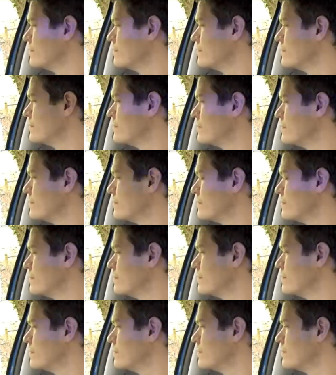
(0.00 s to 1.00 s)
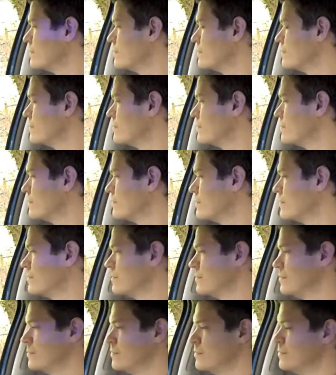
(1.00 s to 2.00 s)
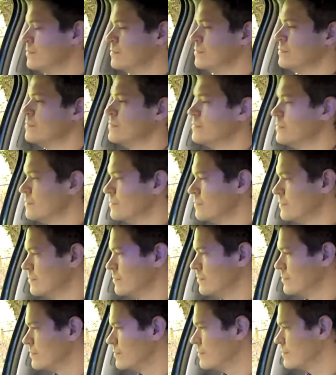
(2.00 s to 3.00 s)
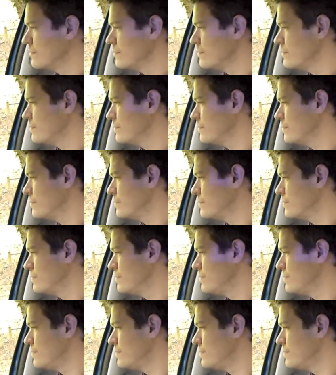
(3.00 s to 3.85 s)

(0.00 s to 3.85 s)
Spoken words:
(no one is talking)